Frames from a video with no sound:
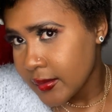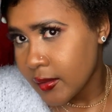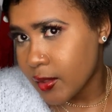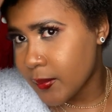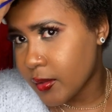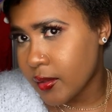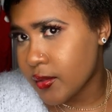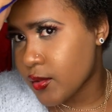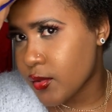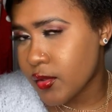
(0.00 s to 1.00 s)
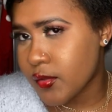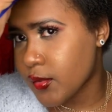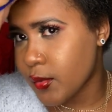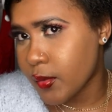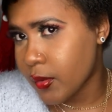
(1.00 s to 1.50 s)
Oh my god, it's
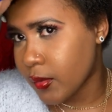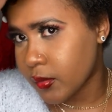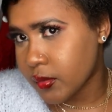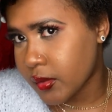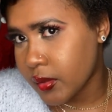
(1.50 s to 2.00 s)
so cold.